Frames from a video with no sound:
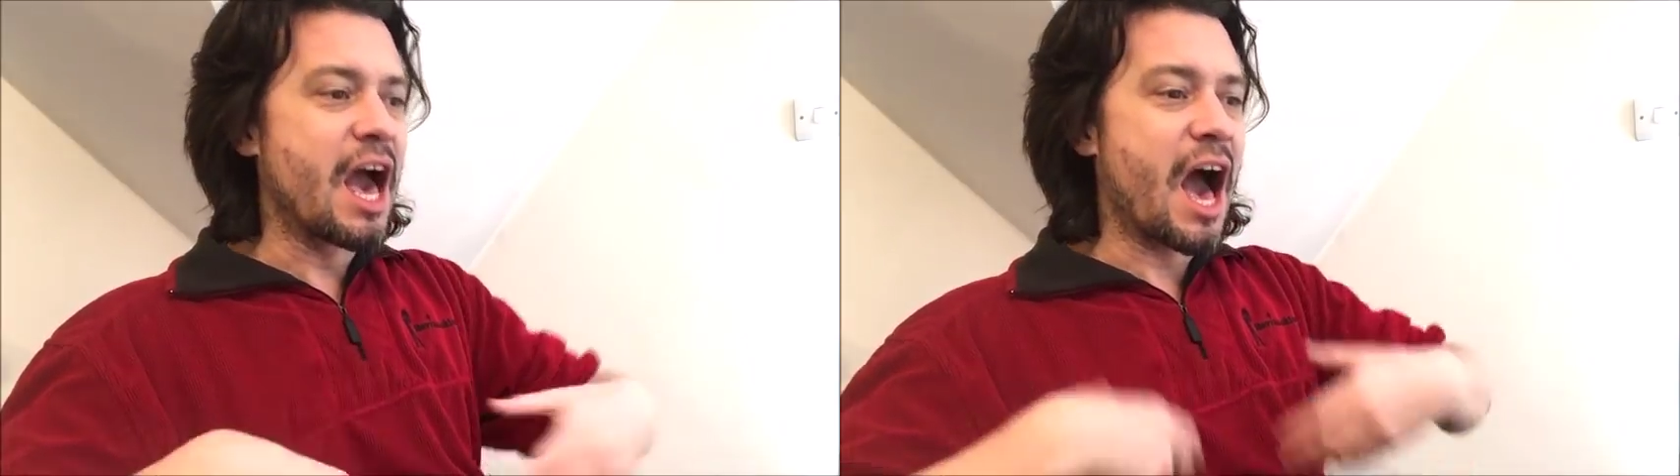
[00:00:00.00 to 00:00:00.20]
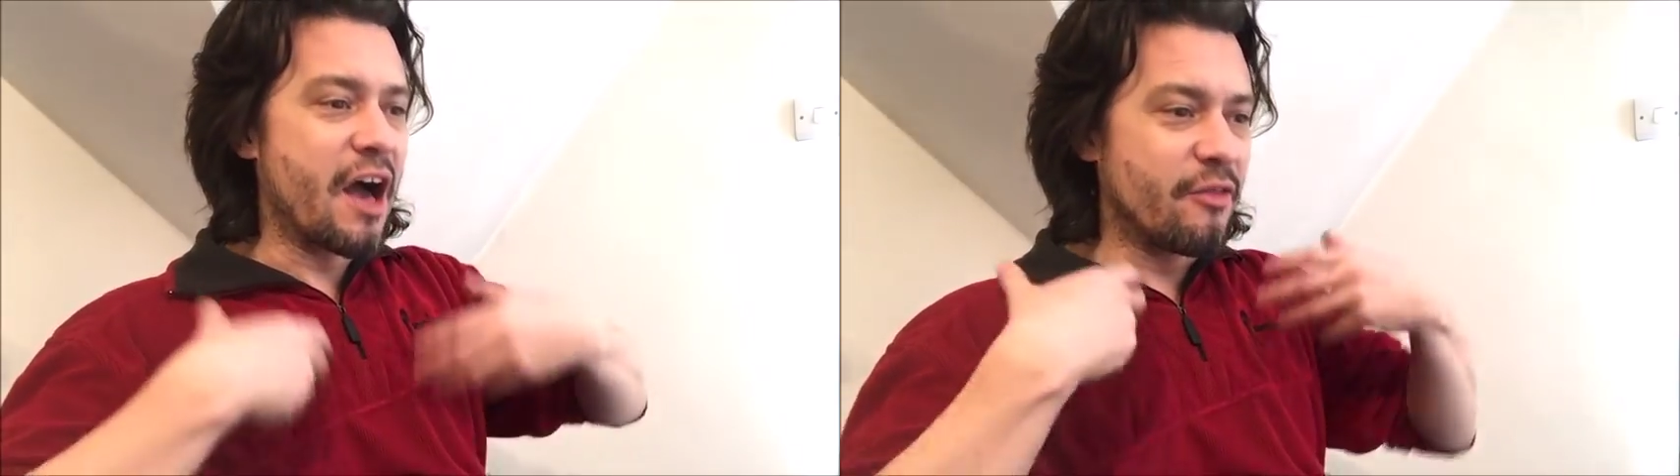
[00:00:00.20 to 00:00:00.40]

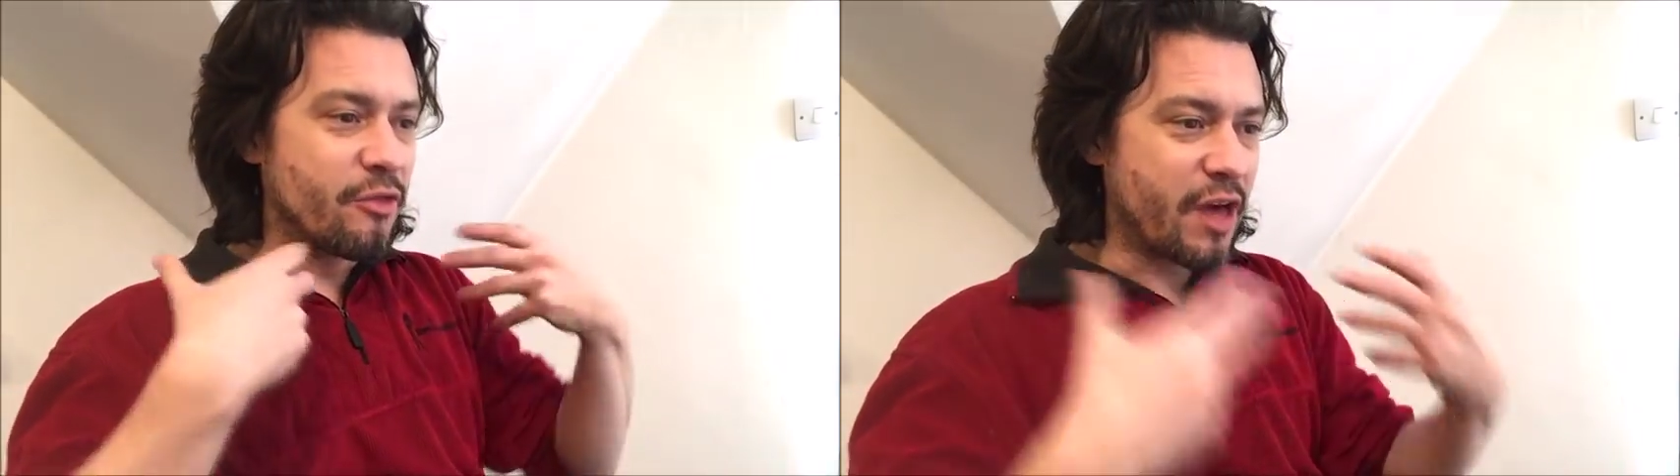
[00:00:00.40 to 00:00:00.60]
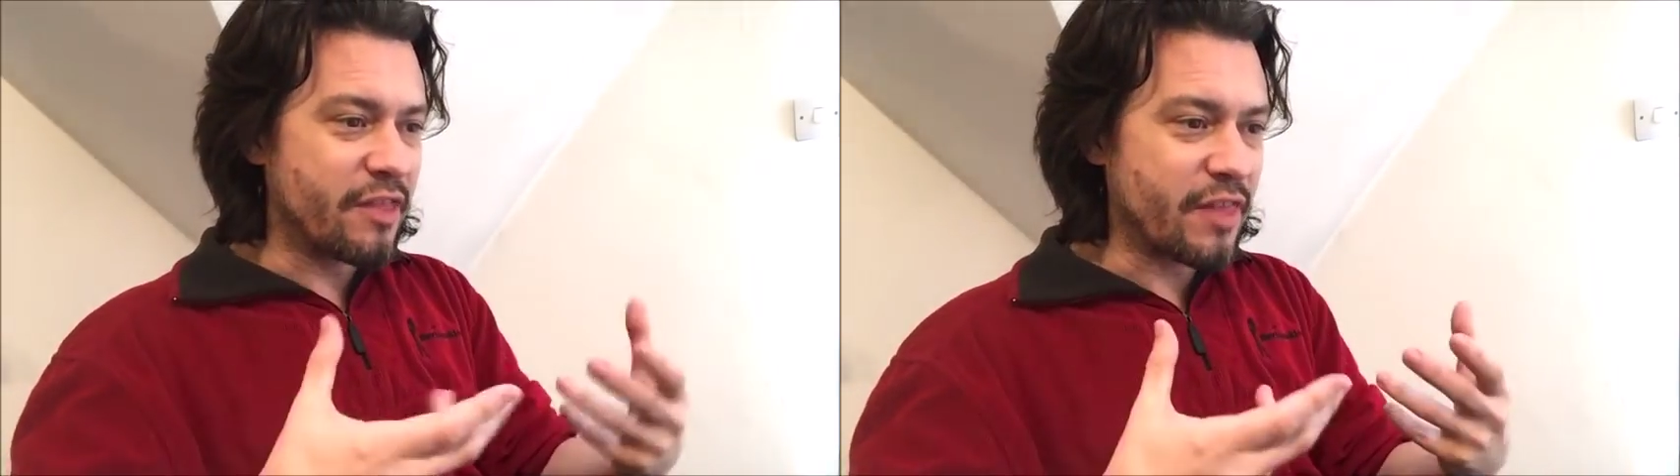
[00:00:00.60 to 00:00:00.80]
and
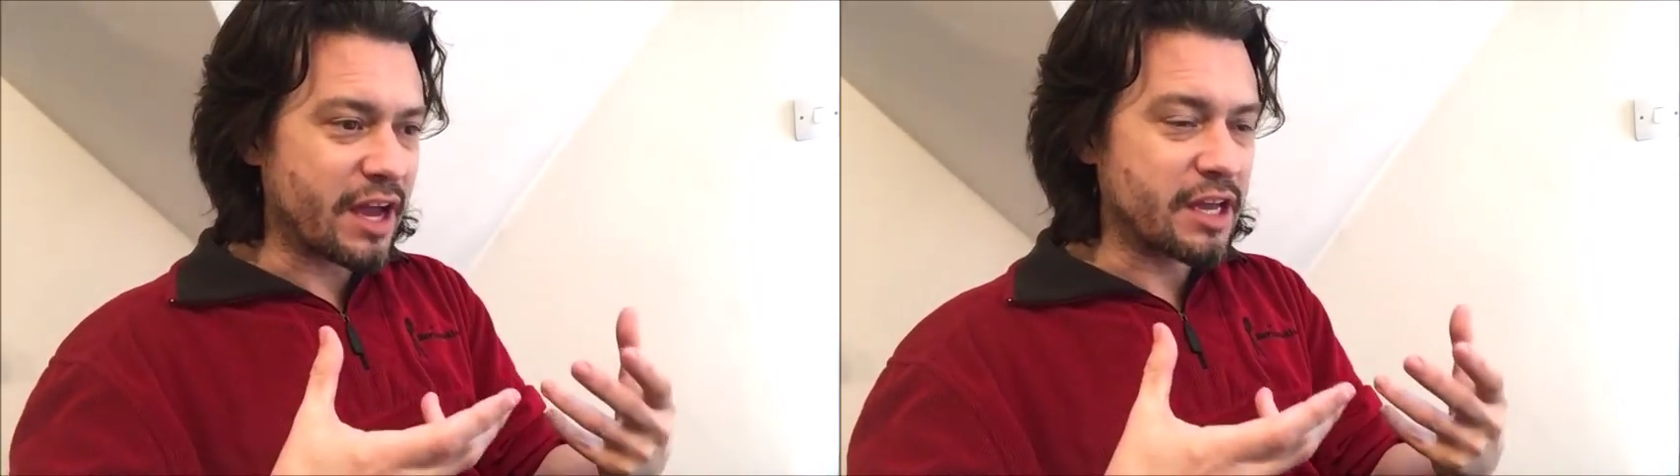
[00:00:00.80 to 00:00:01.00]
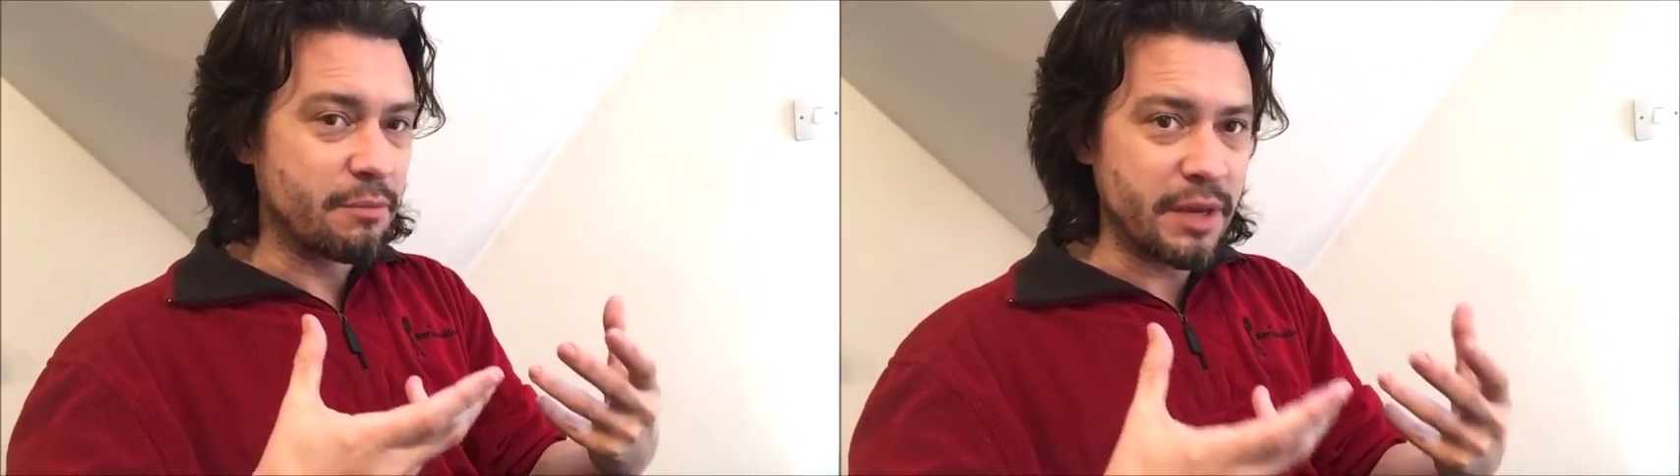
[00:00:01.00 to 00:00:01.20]
then
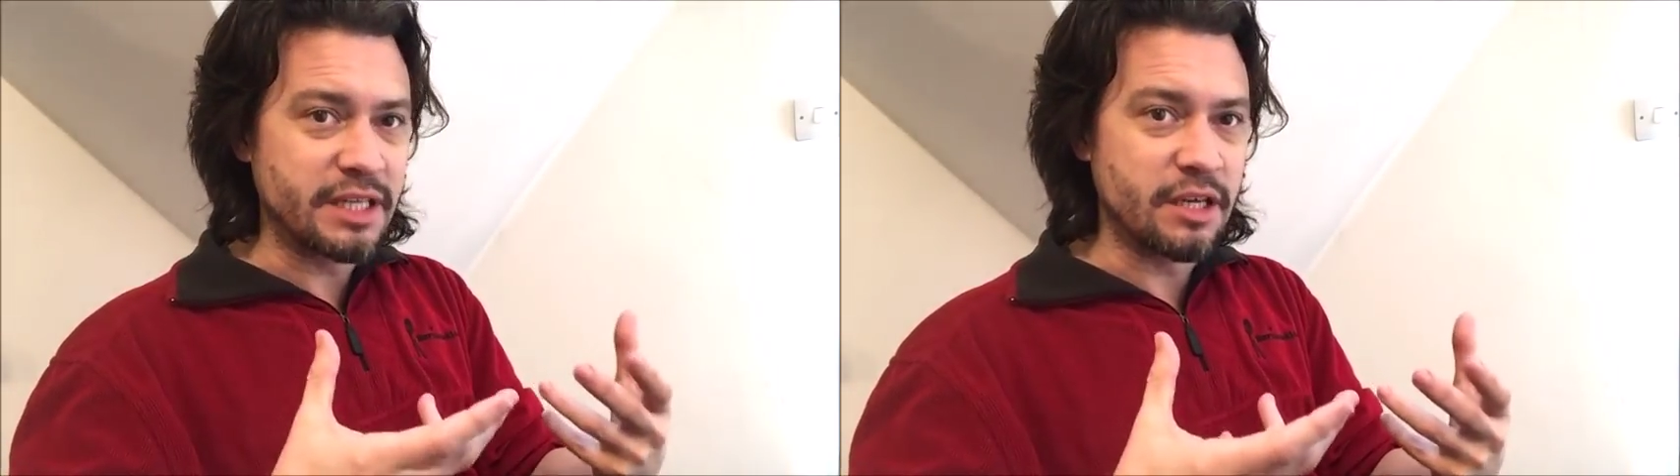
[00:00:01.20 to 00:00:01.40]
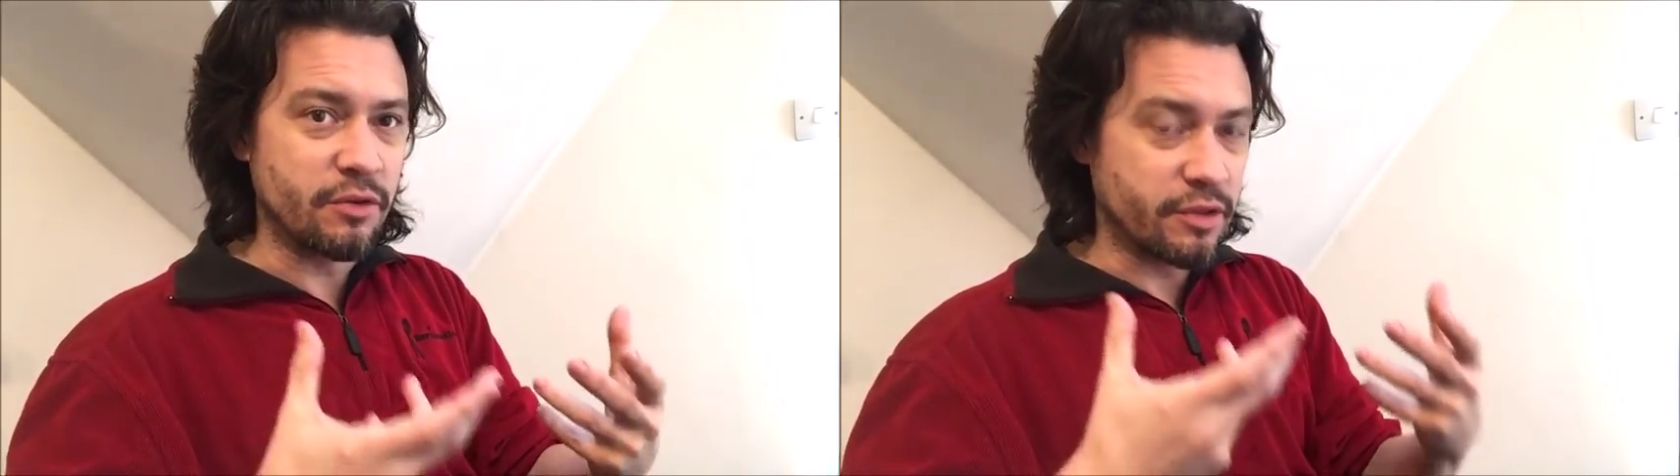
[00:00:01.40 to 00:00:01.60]
that committee